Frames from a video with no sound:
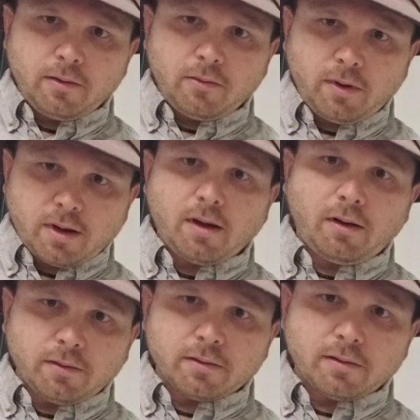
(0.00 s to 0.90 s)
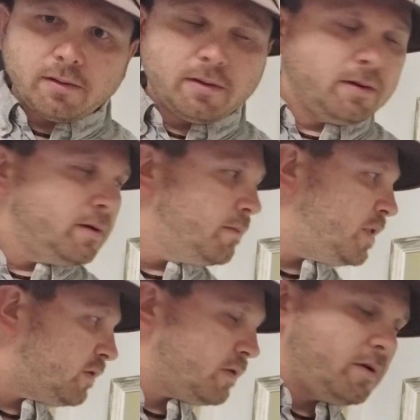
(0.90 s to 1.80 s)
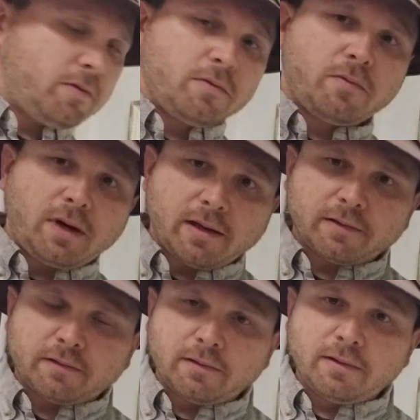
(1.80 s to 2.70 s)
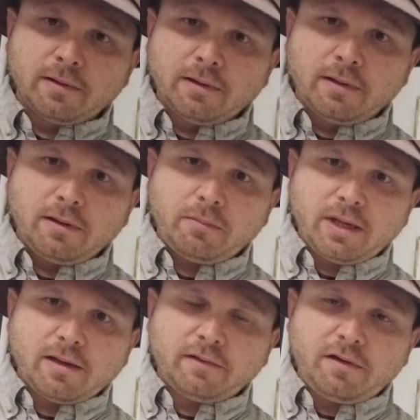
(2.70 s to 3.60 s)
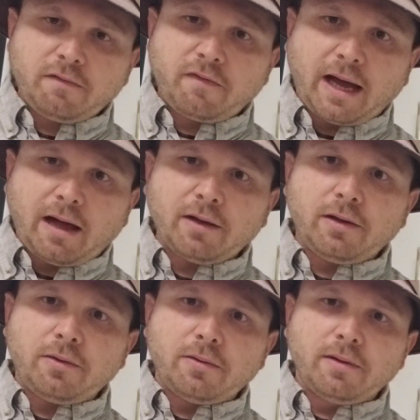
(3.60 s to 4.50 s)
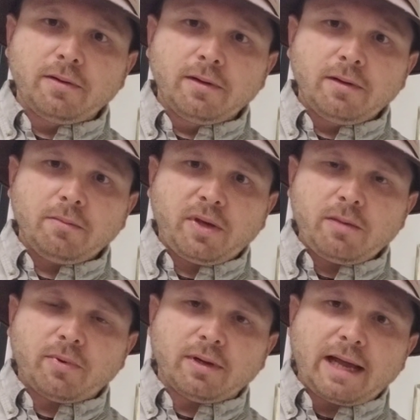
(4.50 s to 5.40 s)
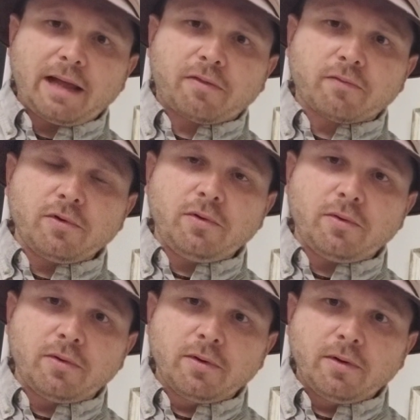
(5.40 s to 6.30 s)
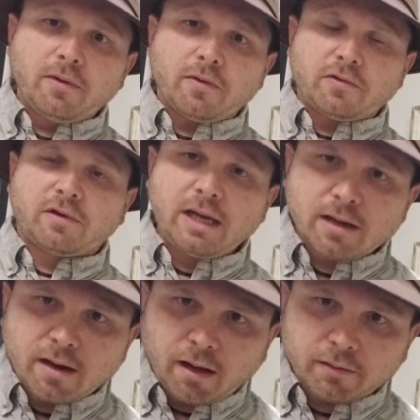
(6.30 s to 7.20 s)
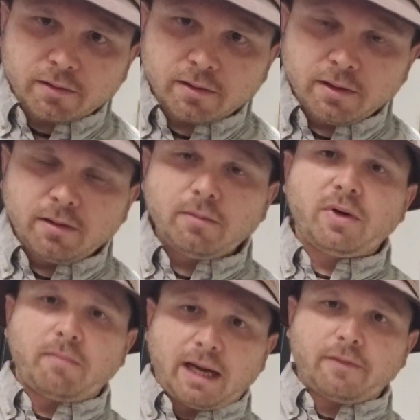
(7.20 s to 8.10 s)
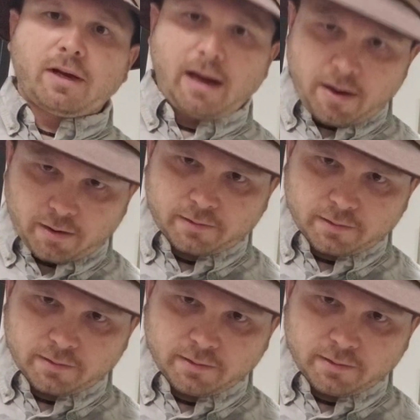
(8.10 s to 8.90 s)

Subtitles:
what color Mr. Newton was, because he valued people not through their skin color, but by their character